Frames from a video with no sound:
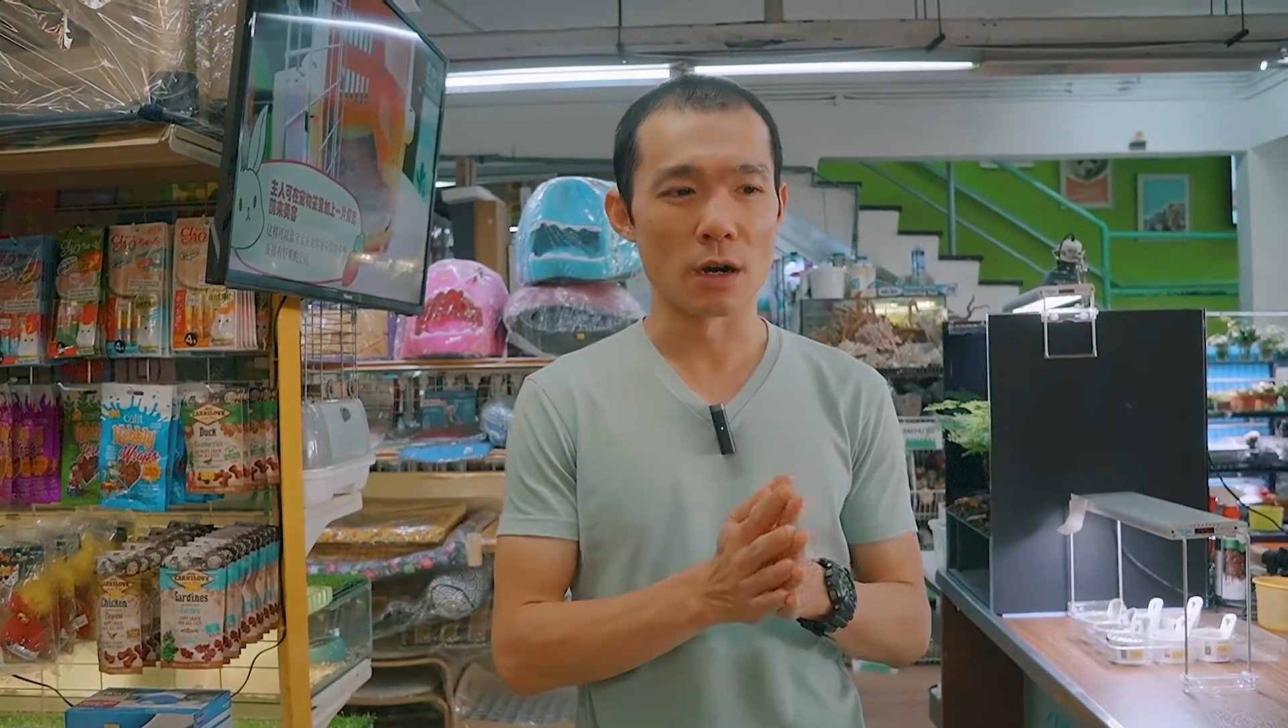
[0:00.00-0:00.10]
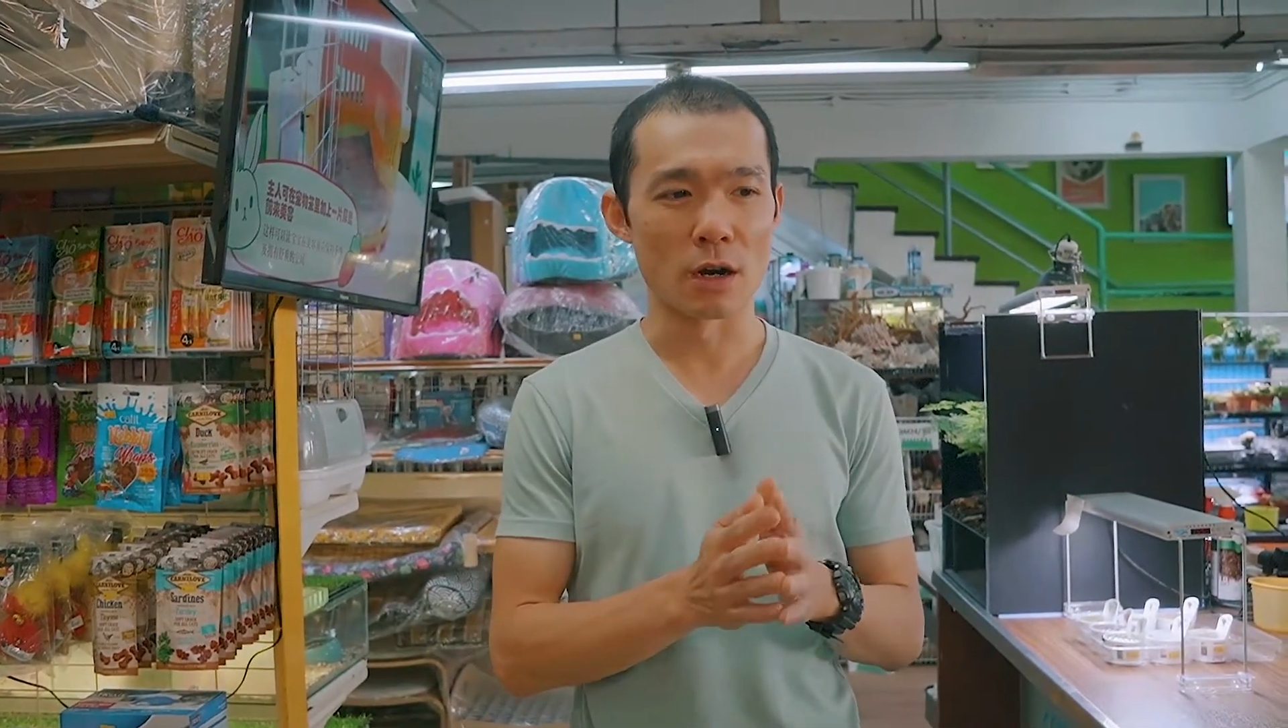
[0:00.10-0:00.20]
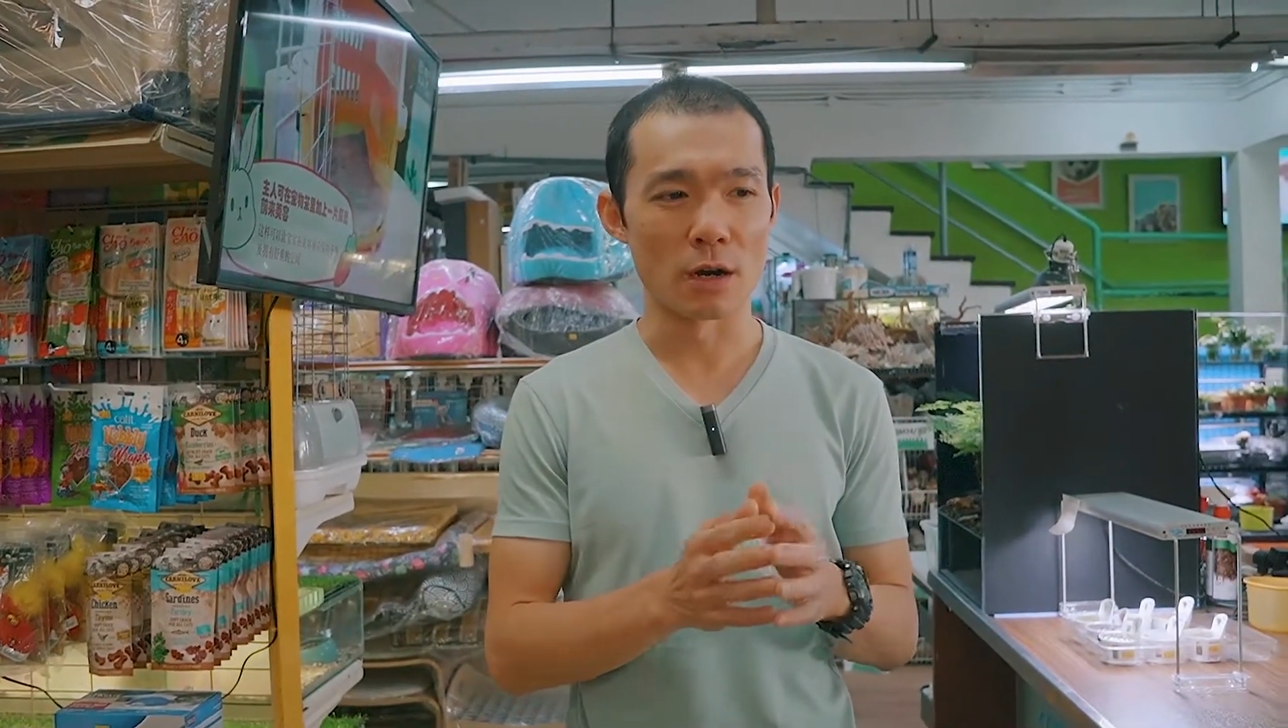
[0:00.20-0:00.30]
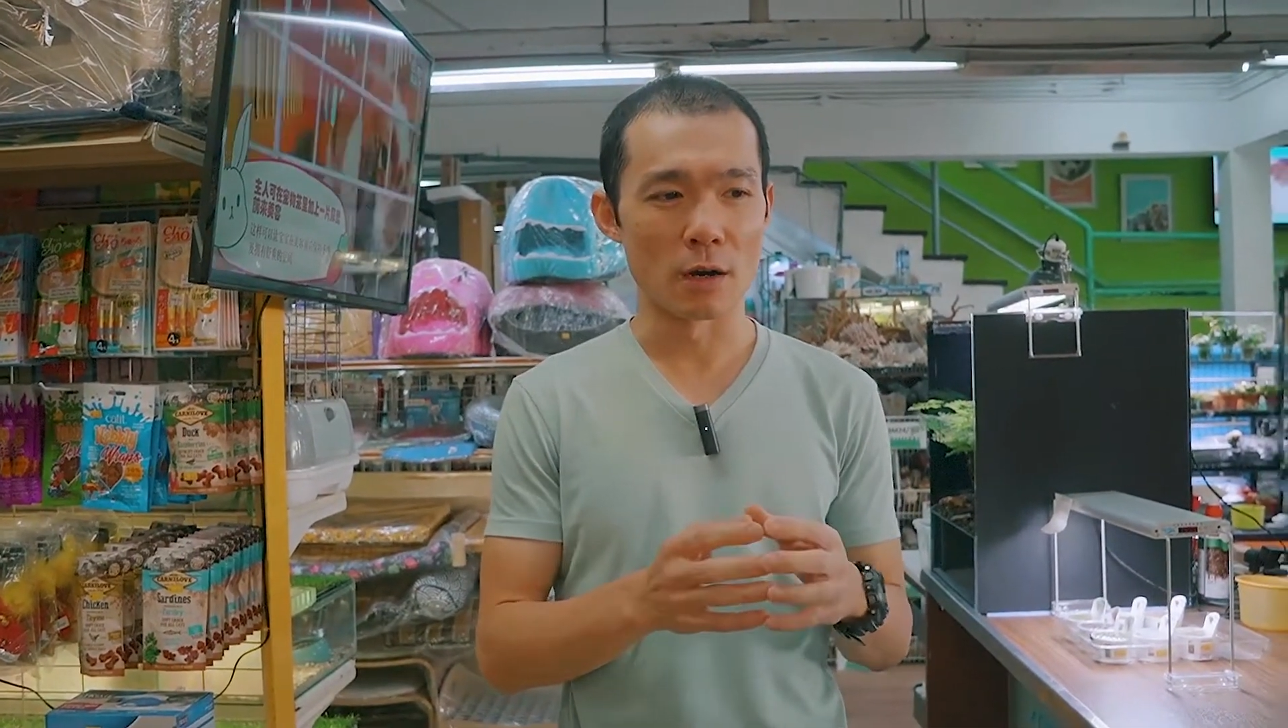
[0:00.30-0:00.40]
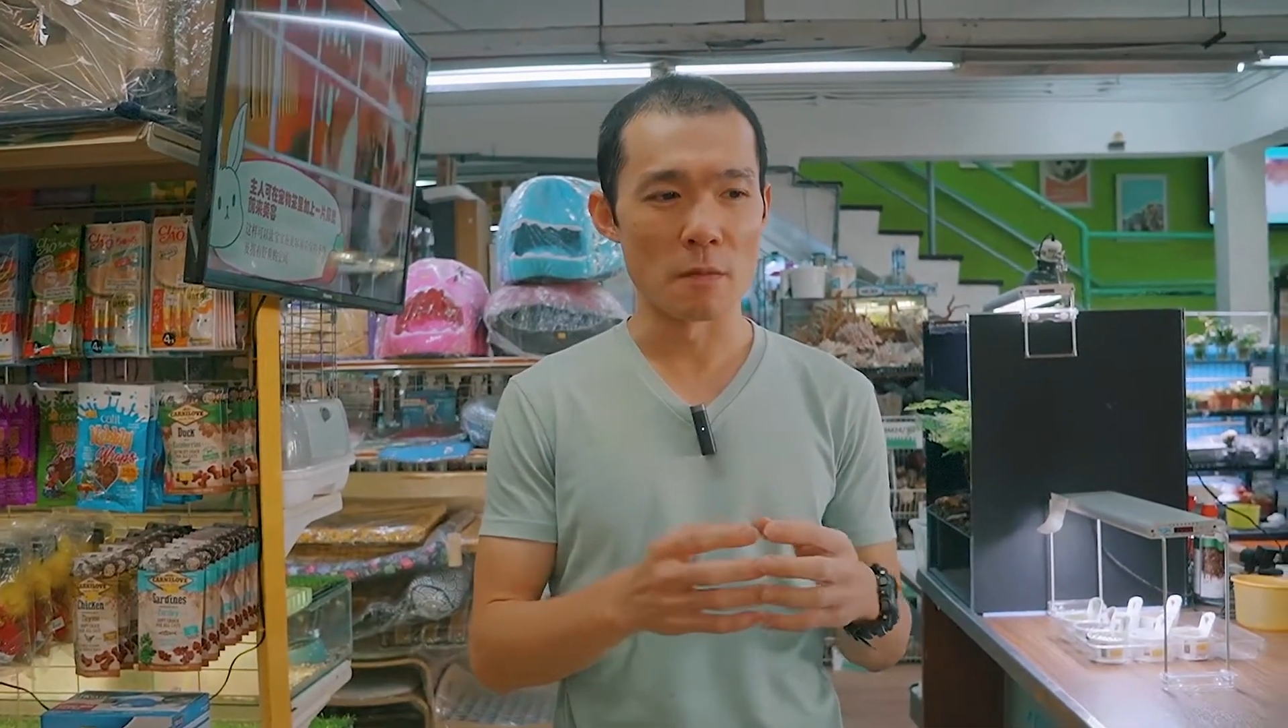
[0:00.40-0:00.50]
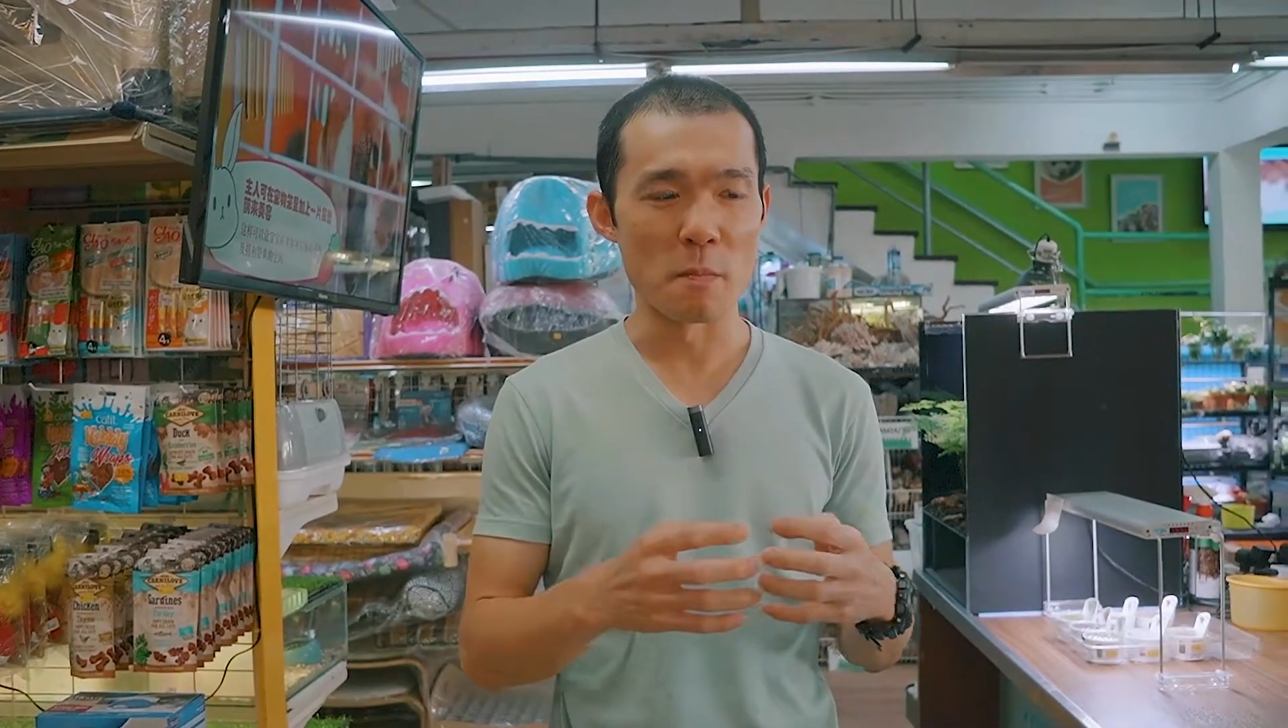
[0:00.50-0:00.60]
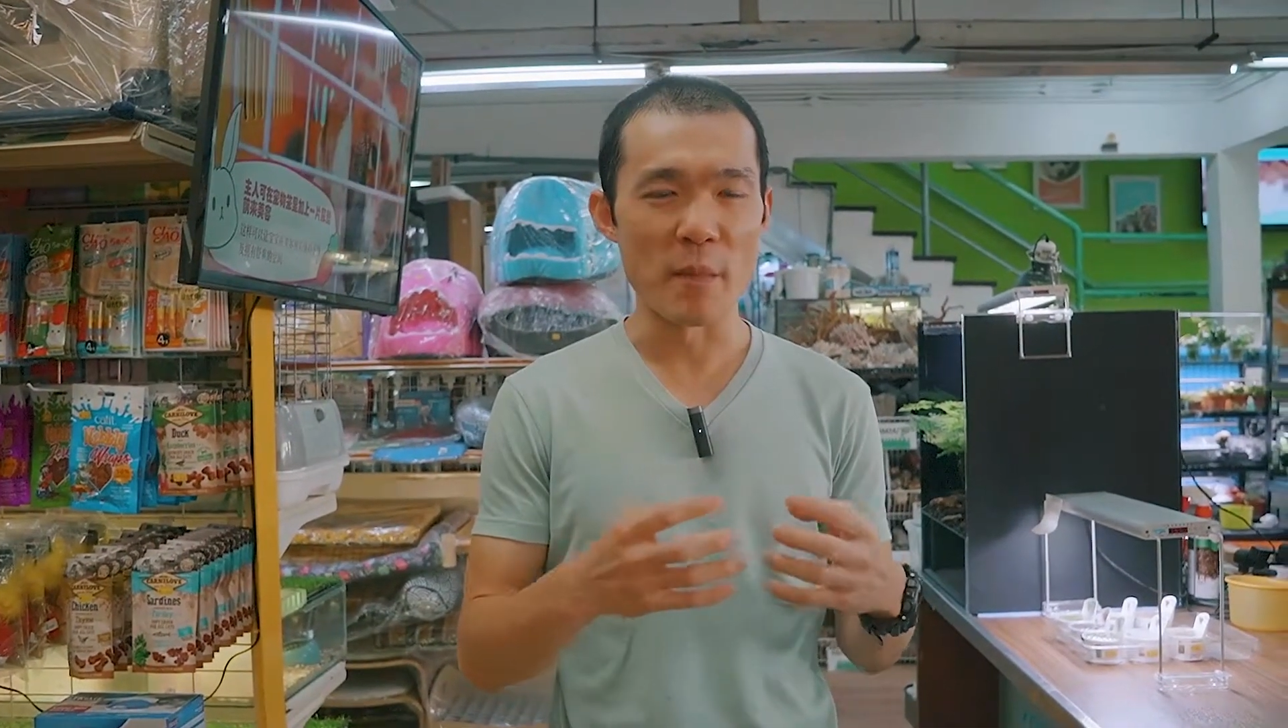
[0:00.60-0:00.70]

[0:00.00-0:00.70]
a